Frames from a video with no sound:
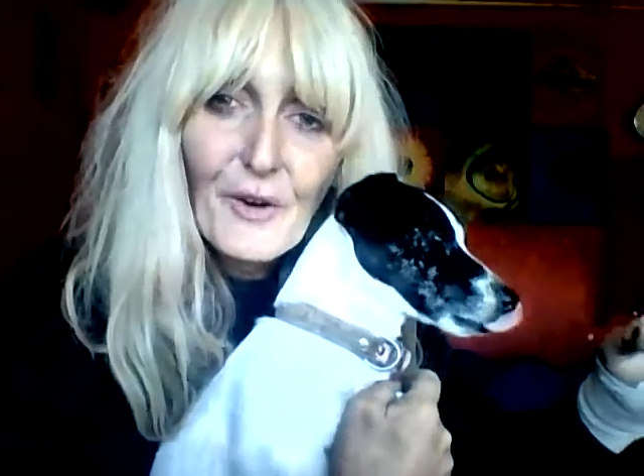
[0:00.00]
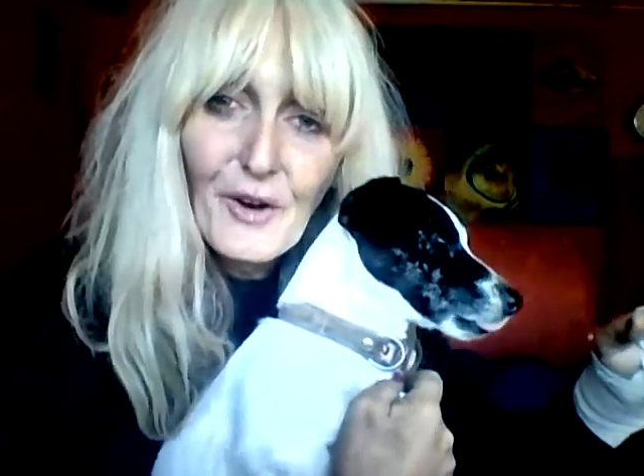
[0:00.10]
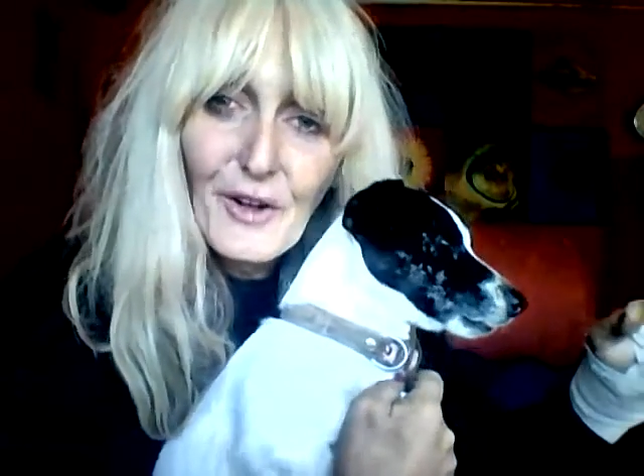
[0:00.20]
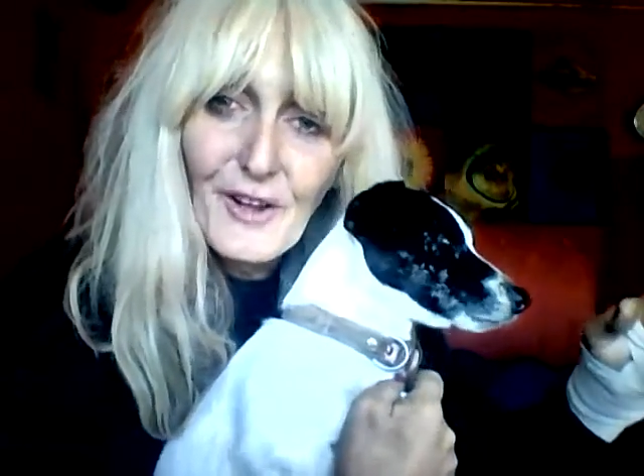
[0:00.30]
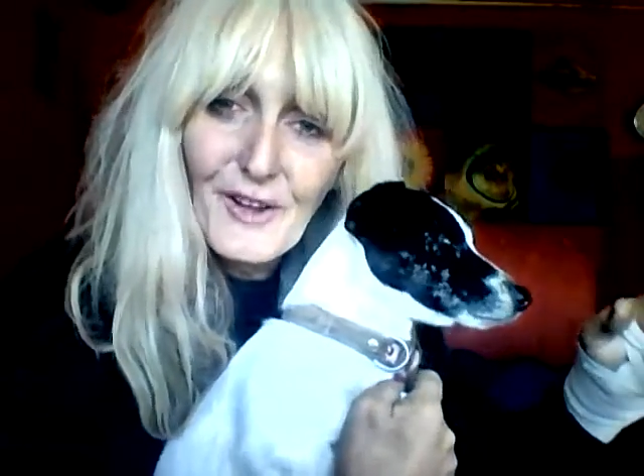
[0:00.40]

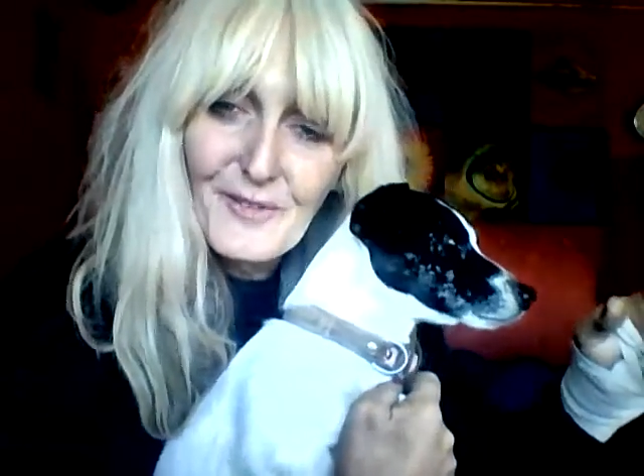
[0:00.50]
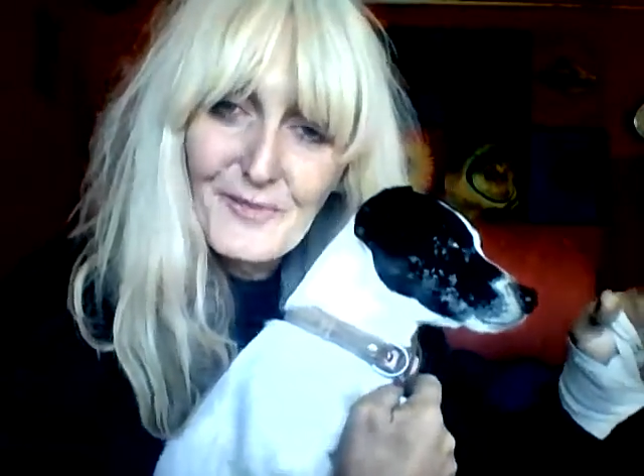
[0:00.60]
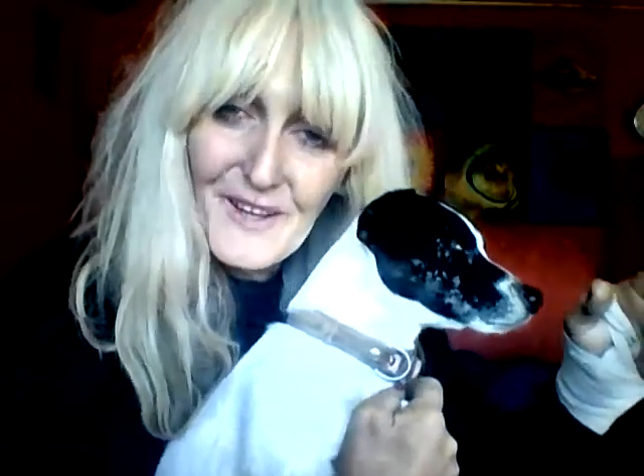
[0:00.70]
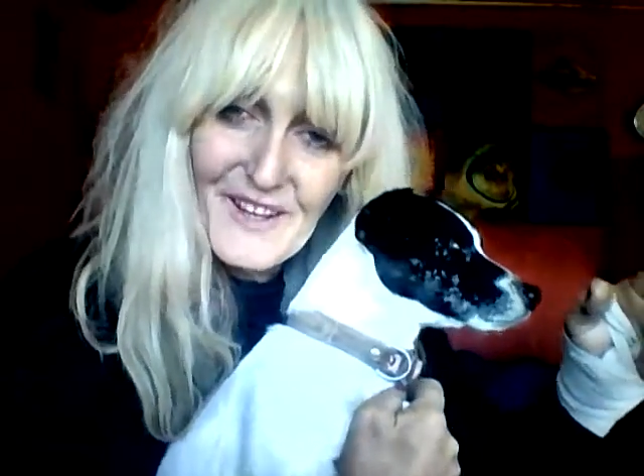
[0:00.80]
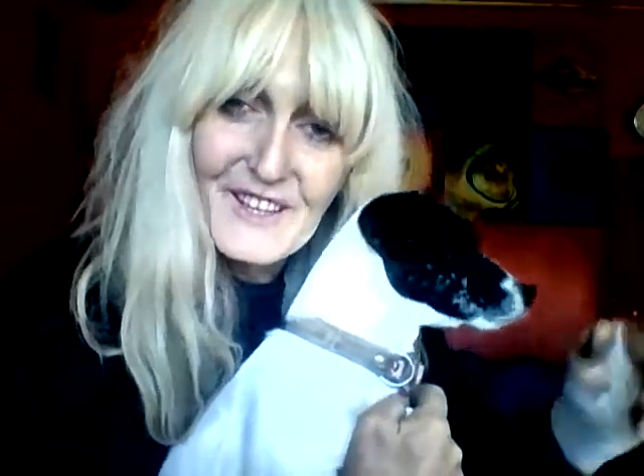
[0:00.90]
appear
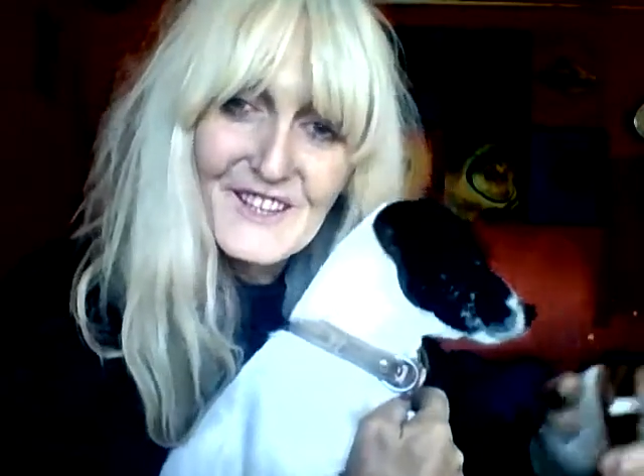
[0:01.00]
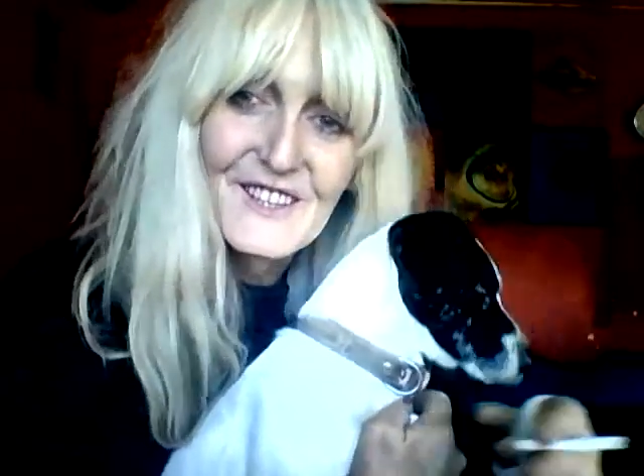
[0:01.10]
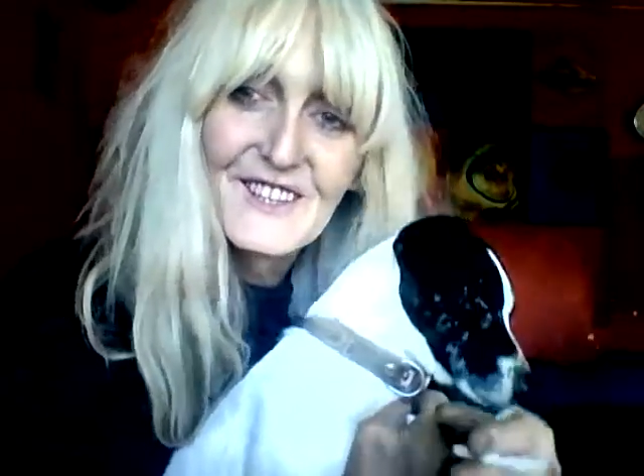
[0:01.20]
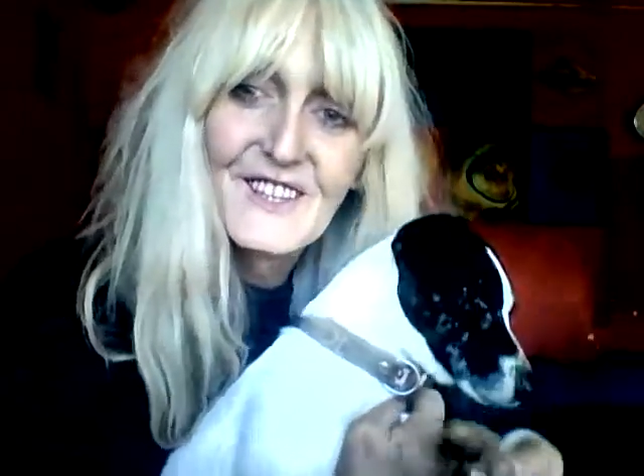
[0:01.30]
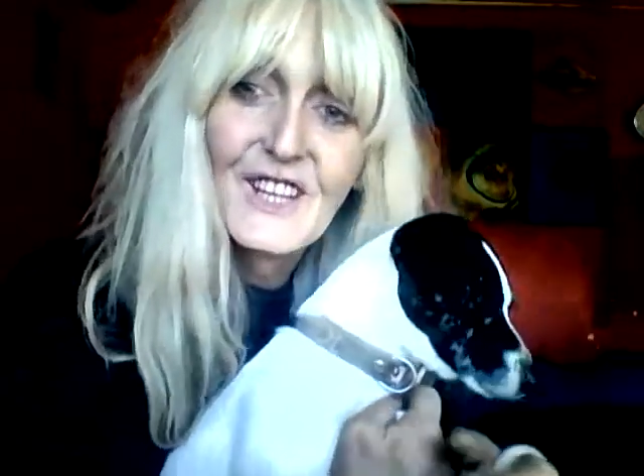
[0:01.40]

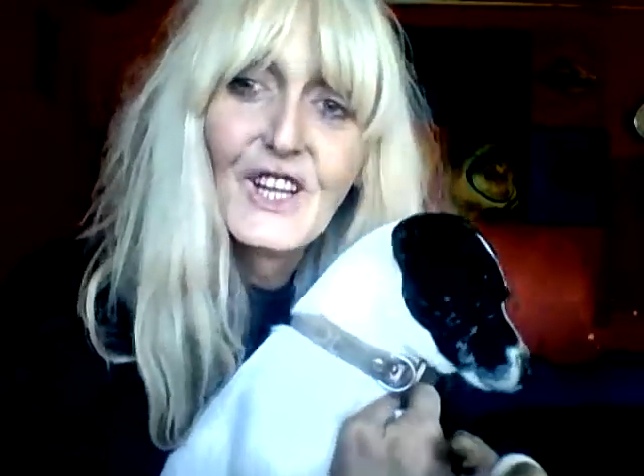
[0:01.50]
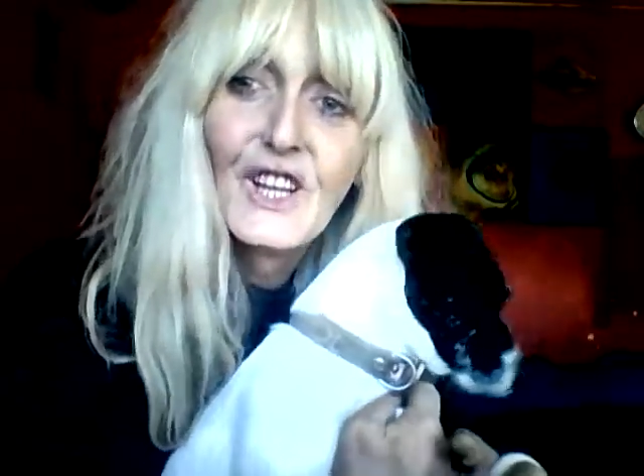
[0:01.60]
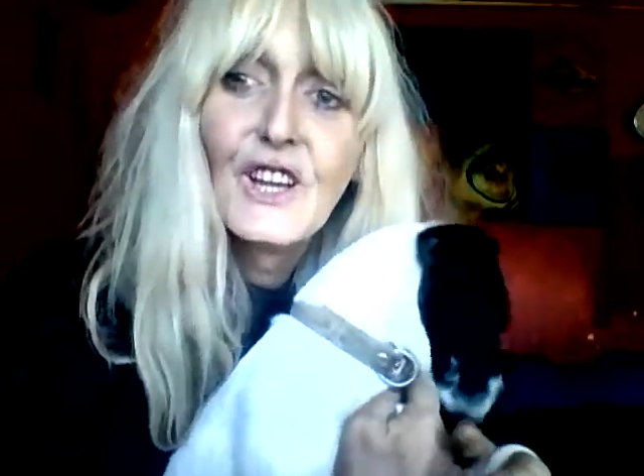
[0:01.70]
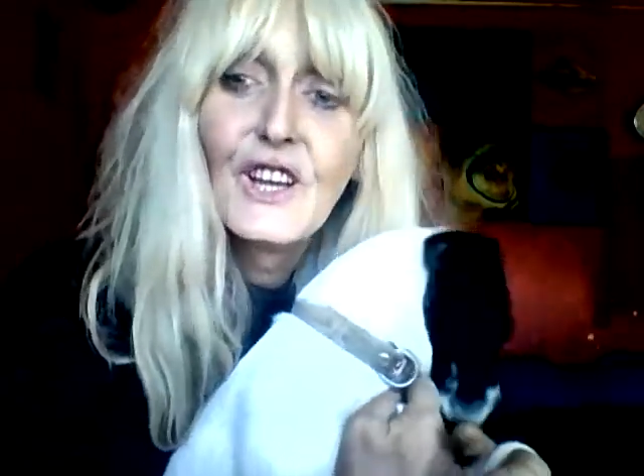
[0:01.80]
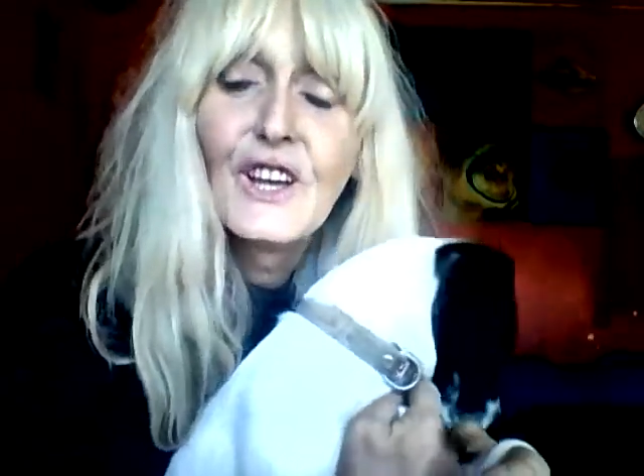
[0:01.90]

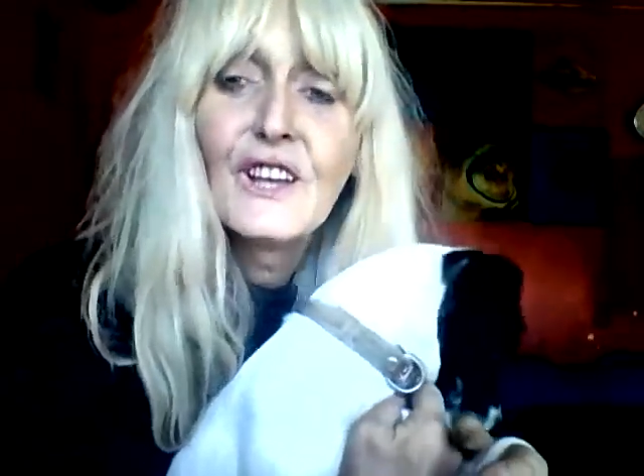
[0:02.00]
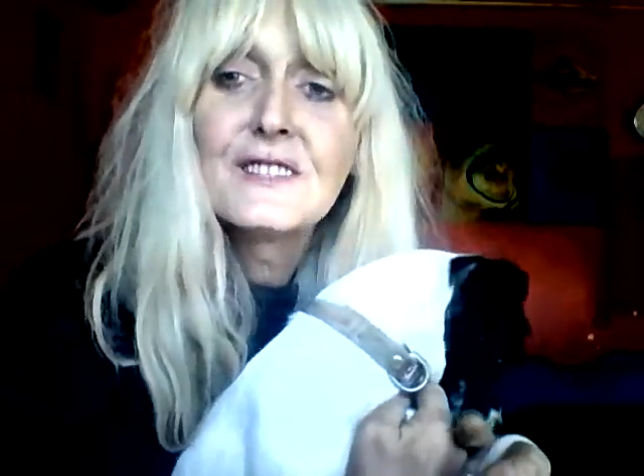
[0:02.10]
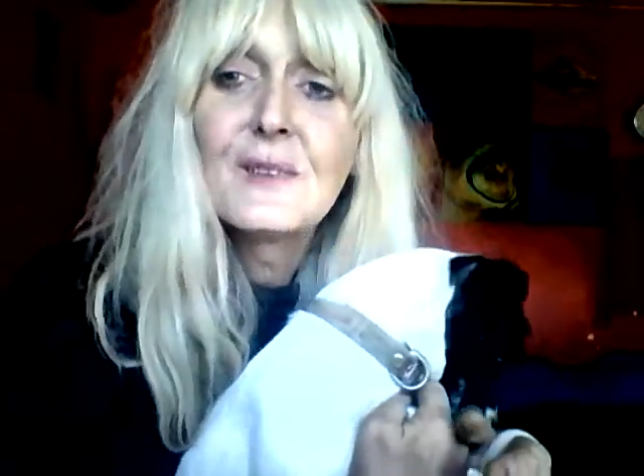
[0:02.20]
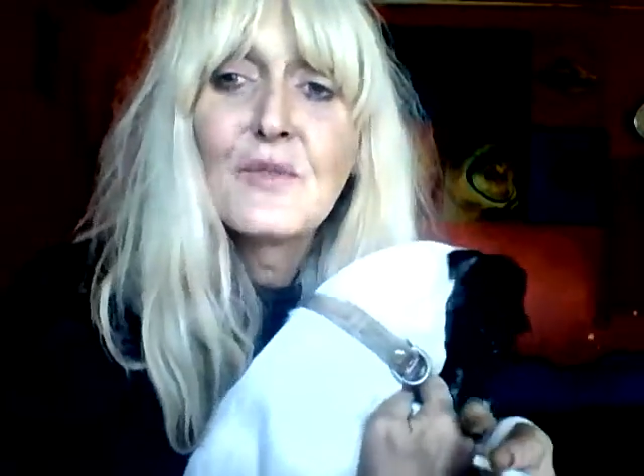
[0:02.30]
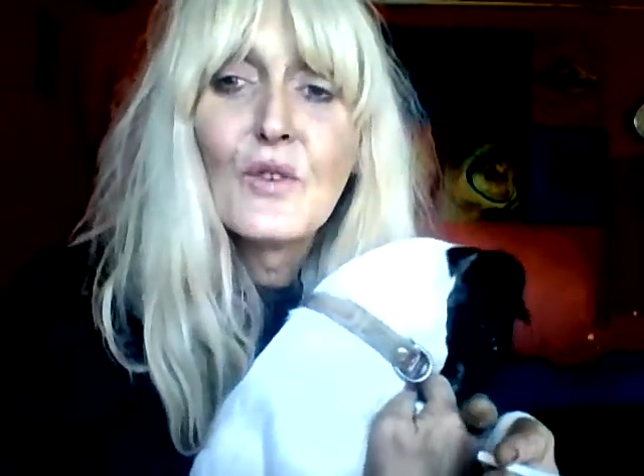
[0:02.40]
in some form